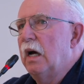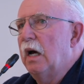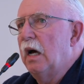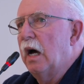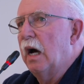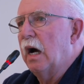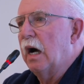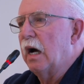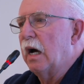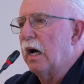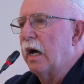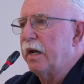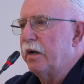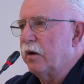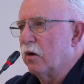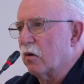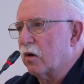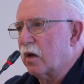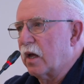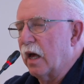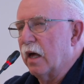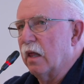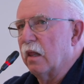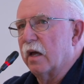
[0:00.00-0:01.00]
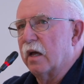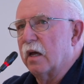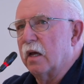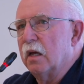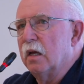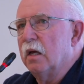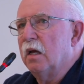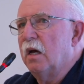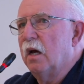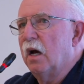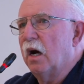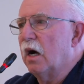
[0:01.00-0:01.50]
I know
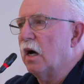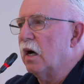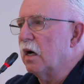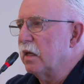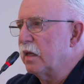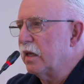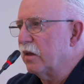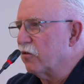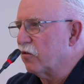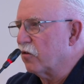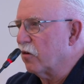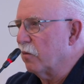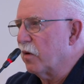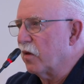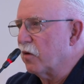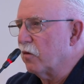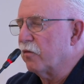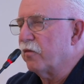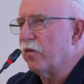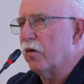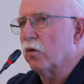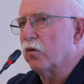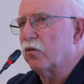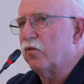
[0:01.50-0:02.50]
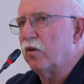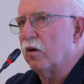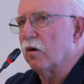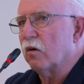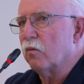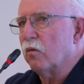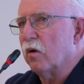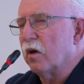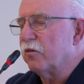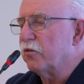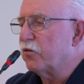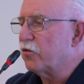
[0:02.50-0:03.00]
Kelly and some other folks here
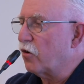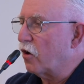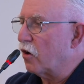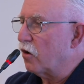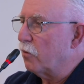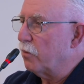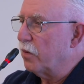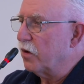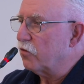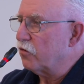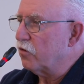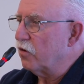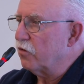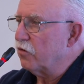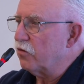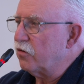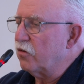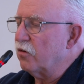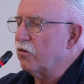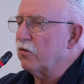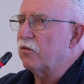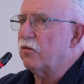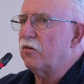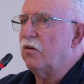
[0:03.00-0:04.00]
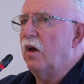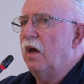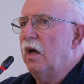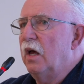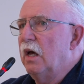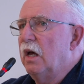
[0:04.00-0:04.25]
run charter businesses,